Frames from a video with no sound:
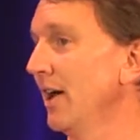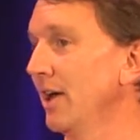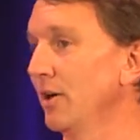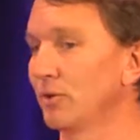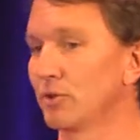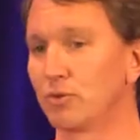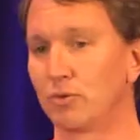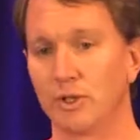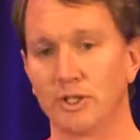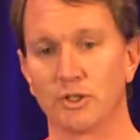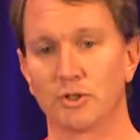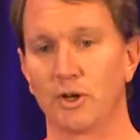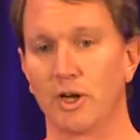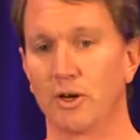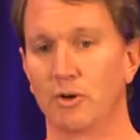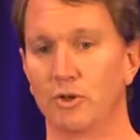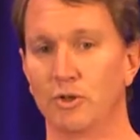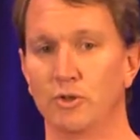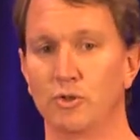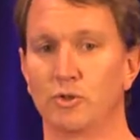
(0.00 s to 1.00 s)
I was really
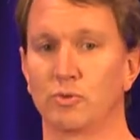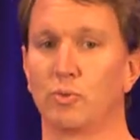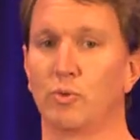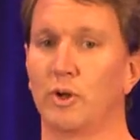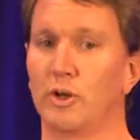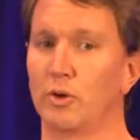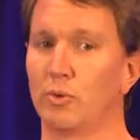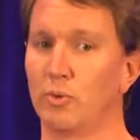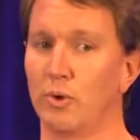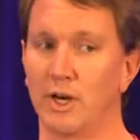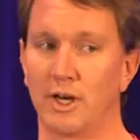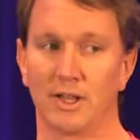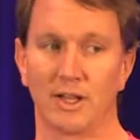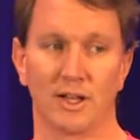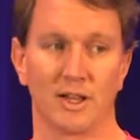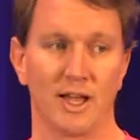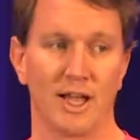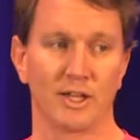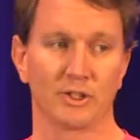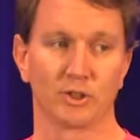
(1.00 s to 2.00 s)
trying to use one-to-one
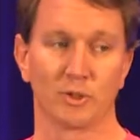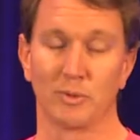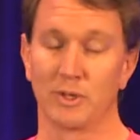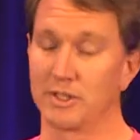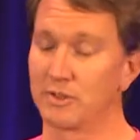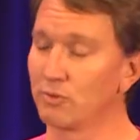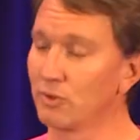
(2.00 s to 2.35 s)
in the classroom,